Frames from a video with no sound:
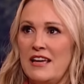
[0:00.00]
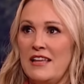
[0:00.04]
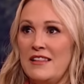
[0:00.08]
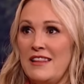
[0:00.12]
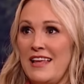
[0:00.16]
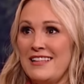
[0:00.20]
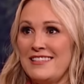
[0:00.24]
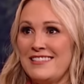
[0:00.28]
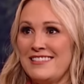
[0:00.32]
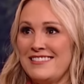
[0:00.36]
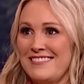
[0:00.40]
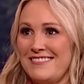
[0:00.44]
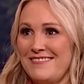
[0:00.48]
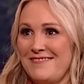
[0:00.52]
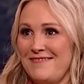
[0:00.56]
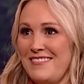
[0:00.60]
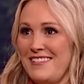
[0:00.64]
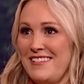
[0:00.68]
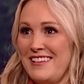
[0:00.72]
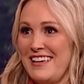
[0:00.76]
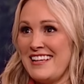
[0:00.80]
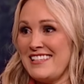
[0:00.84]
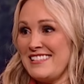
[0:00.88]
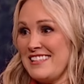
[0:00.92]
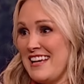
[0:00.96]
And that's
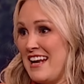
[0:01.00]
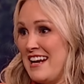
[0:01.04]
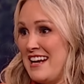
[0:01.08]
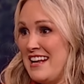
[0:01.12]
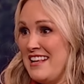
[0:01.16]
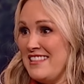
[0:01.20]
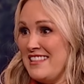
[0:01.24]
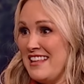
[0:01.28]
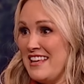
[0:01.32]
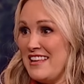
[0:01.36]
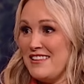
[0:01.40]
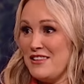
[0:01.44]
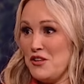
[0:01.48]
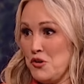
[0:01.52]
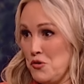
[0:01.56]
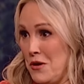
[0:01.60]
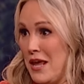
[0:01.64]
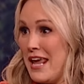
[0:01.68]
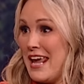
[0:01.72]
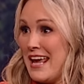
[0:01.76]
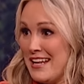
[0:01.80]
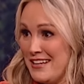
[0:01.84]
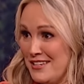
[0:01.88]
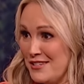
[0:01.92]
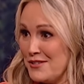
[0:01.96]
exciting that you
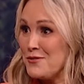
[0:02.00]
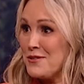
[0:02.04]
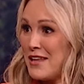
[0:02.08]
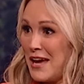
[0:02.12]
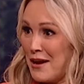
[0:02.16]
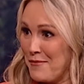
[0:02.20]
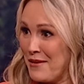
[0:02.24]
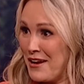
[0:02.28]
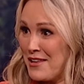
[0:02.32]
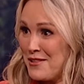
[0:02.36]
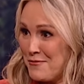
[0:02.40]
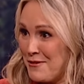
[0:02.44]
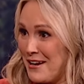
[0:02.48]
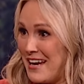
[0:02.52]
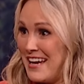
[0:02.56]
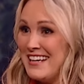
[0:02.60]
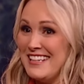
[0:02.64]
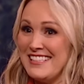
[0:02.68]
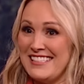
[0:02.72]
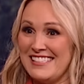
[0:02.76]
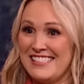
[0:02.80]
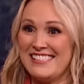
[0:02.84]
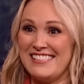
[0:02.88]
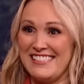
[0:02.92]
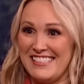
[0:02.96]
can do that, by the way.
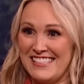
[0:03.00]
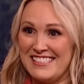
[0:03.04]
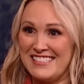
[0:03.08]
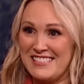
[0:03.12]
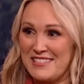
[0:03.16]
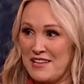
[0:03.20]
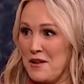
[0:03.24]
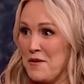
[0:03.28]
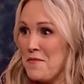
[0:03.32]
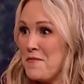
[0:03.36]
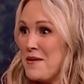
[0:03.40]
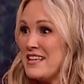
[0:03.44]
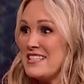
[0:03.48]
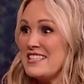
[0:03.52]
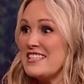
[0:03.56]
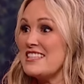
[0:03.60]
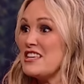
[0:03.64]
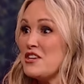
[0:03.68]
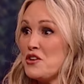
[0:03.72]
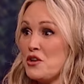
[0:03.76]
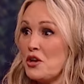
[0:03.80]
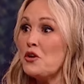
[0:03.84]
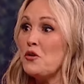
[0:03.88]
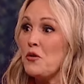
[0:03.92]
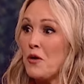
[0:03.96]
It's an amazing
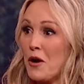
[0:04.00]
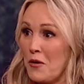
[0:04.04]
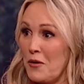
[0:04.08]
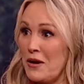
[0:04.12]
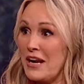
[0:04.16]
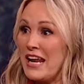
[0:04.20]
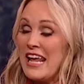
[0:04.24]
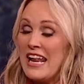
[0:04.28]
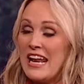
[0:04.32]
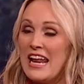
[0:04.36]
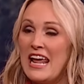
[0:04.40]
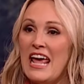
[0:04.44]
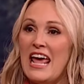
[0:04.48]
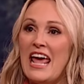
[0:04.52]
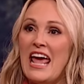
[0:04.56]
thing. You can grow in it.